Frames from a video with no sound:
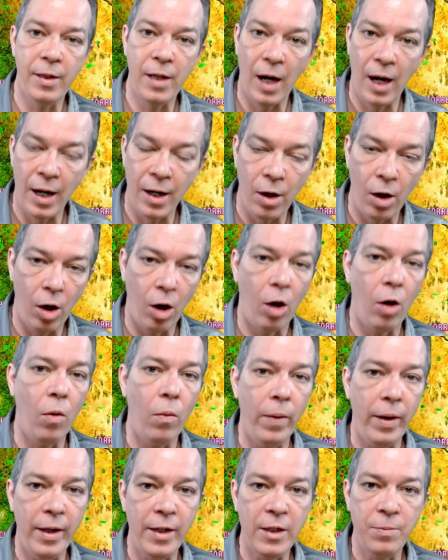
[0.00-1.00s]
God
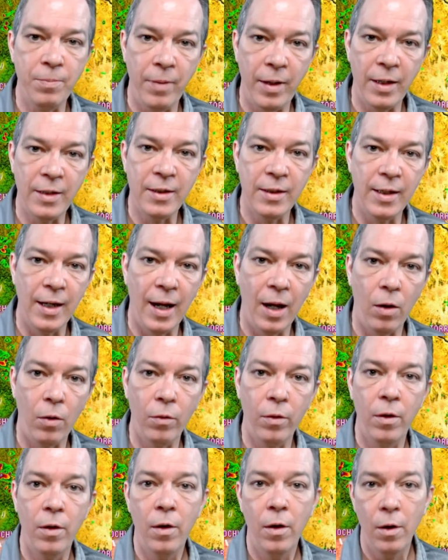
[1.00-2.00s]
always makes it
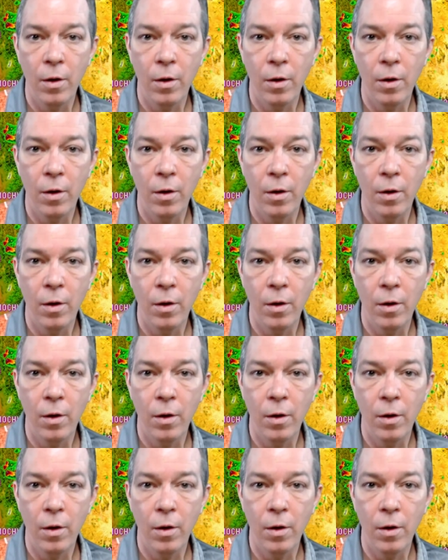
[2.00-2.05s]
out